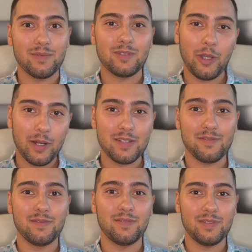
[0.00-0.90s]
Toyota's
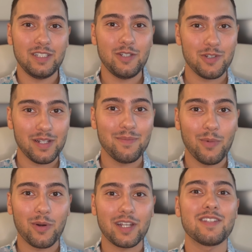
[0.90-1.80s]
usually
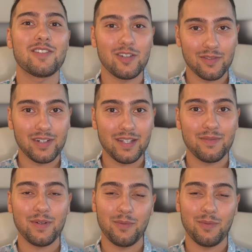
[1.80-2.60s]
more conservative